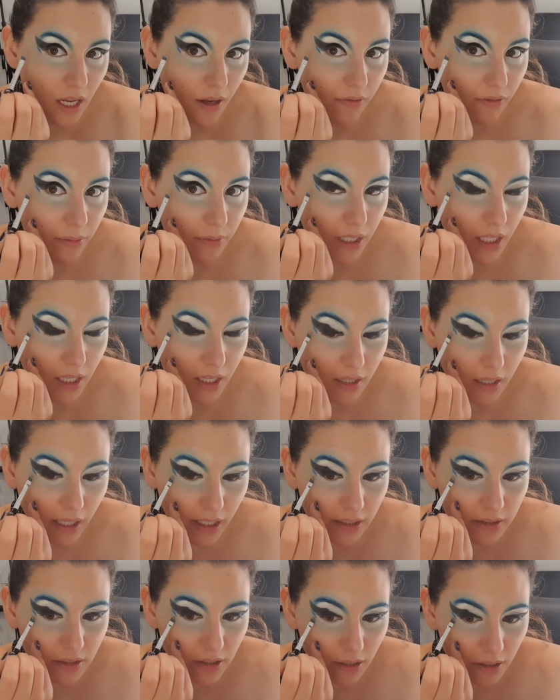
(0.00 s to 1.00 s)
from here
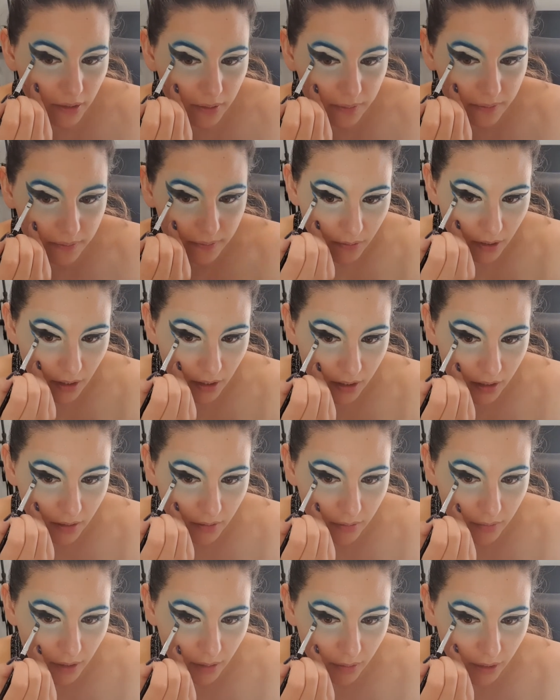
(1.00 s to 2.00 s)
like so, work
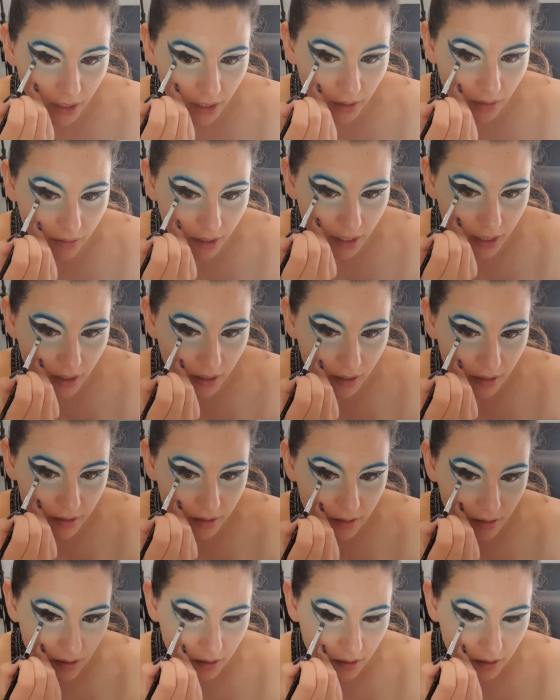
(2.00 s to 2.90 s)
my way around.